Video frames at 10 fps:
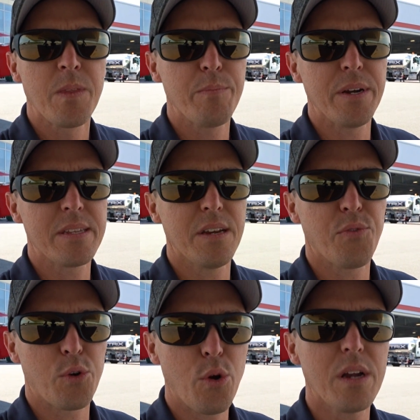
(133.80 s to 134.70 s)
But if
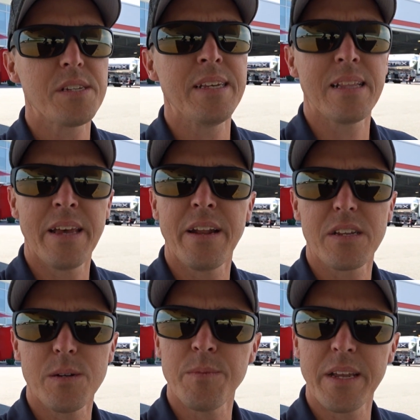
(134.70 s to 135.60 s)
we're crossing the Atlantic,
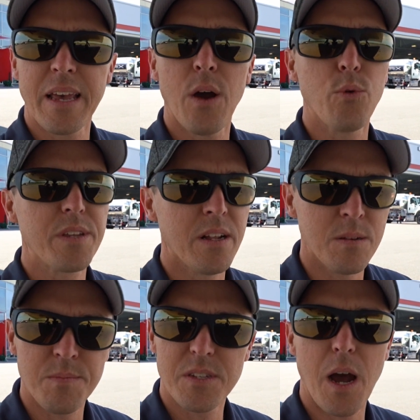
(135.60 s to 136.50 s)
something like that, we'll tell
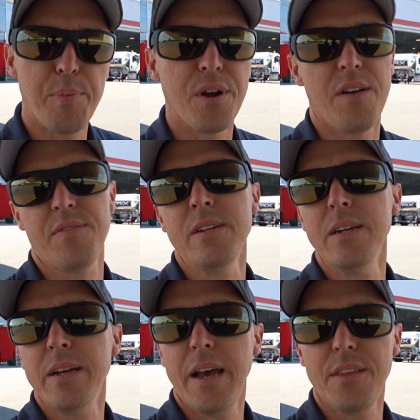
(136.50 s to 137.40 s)
them top it off
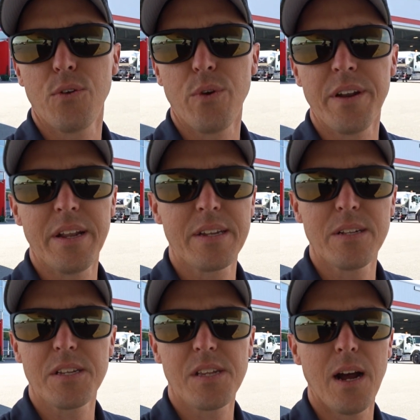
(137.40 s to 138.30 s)
and they'll run it until
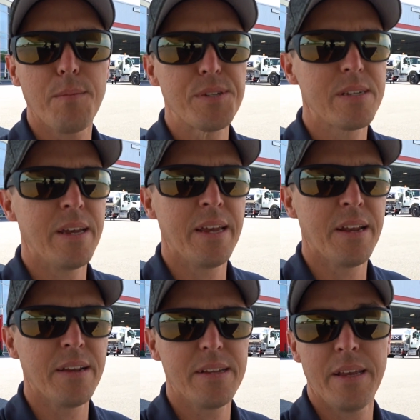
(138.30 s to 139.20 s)
it stops and
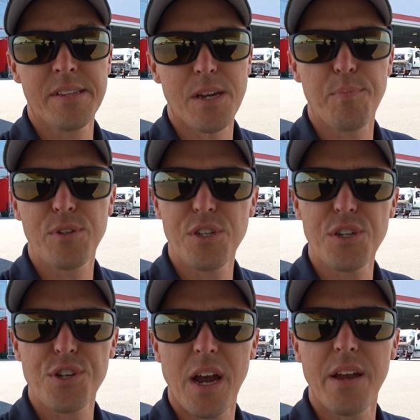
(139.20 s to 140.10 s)
it ends up just
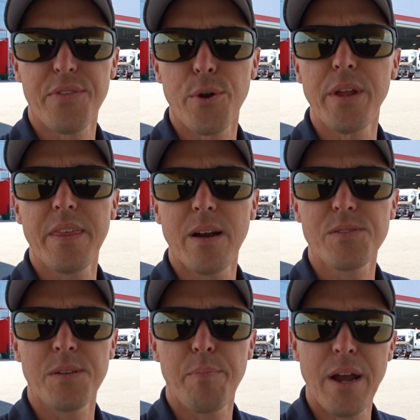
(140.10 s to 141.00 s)
shy of
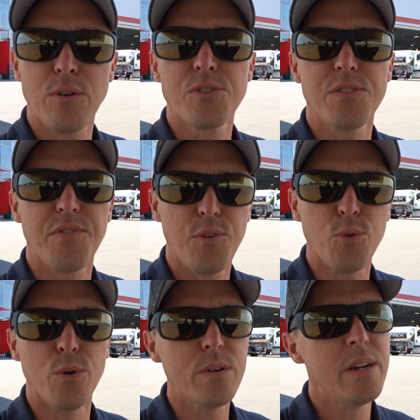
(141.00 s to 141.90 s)
30,000 pounds of
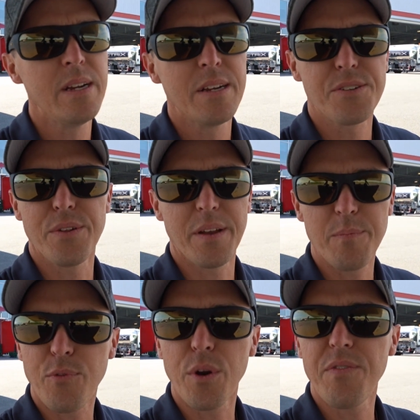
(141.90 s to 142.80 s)
fuel, so like
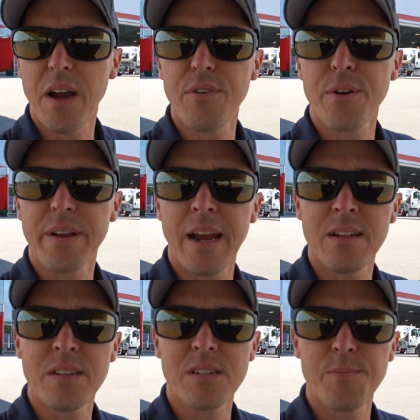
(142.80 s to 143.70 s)
4,500
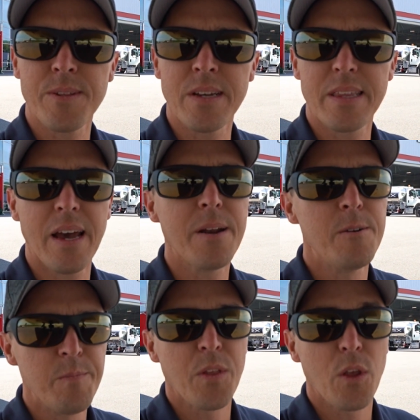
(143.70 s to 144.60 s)
gallons, something like that.
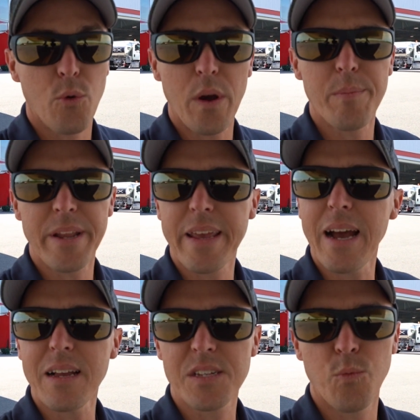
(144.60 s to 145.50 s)
Quite a bit of
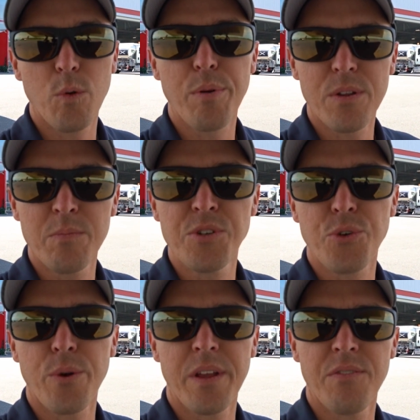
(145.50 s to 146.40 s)
gas, and we'll burn the
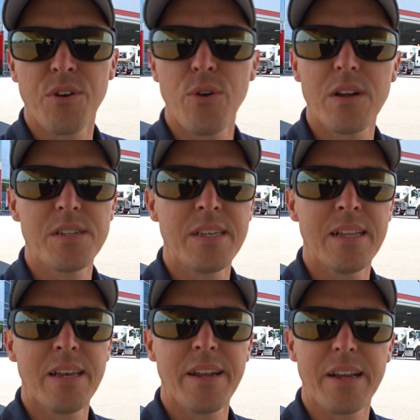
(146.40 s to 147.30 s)
majority of it crossing the
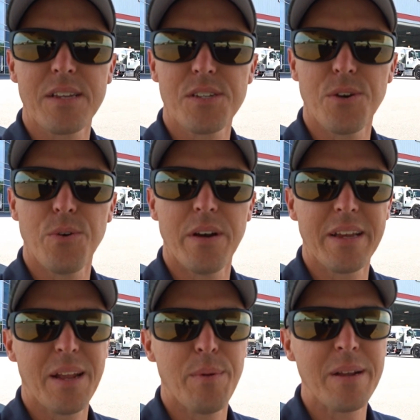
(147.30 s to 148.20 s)
Atlantic. So uh,
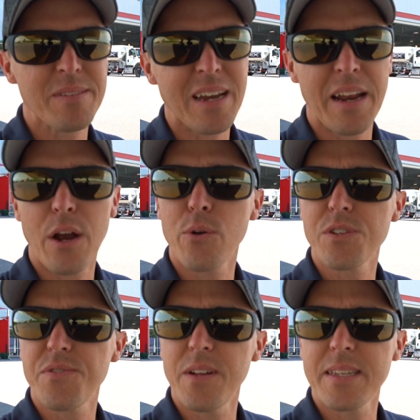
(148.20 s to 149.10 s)
get about nine hours
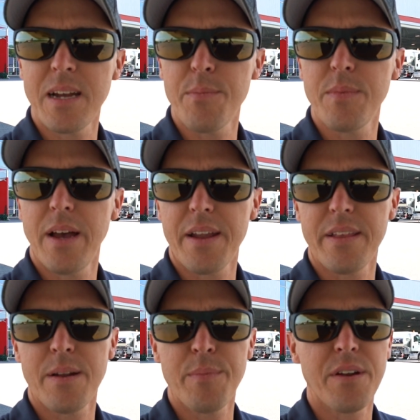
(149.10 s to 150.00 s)
of flight time out of
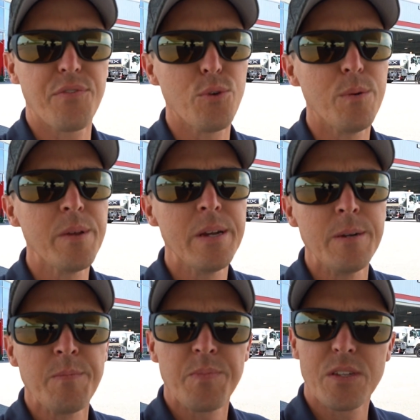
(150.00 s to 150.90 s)
that amount of fuel.
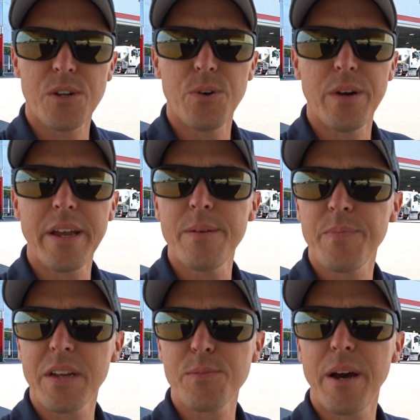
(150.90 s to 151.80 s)
So uh, yeah,
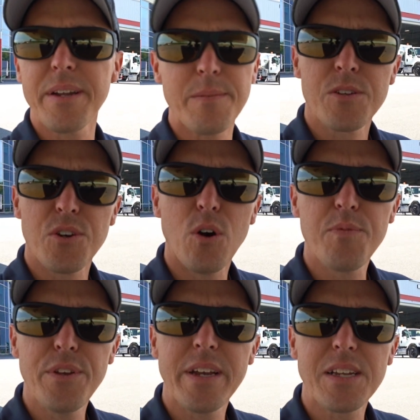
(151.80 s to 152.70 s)
that's about it. So
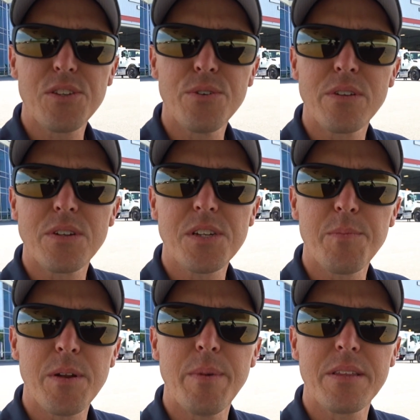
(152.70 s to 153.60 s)
hopefully you guys learned a little
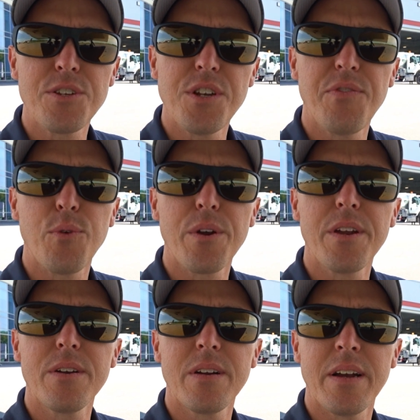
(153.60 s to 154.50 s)
something about the G4
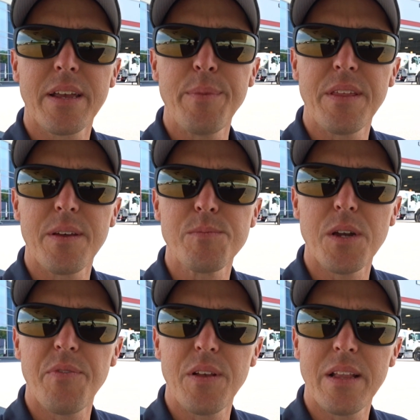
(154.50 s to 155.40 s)
here. Uh, give me the thumbs
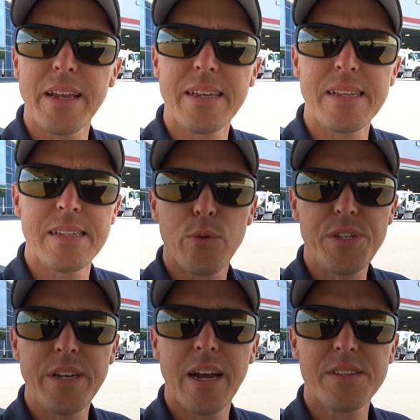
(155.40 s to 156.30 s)
up if you liked it, and we'll
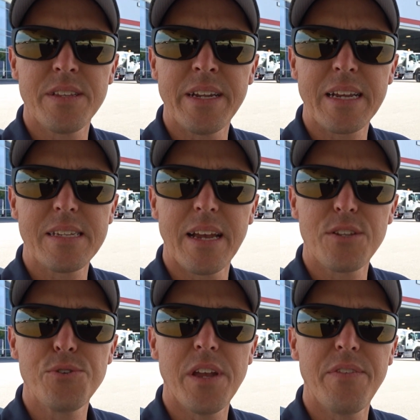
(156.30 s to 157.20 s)
see you guys on the next Tech
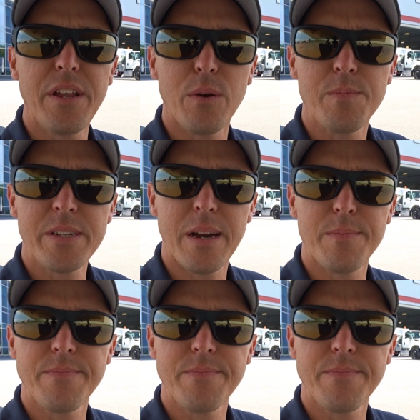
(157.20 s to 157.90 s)
Tuesday video. See ya.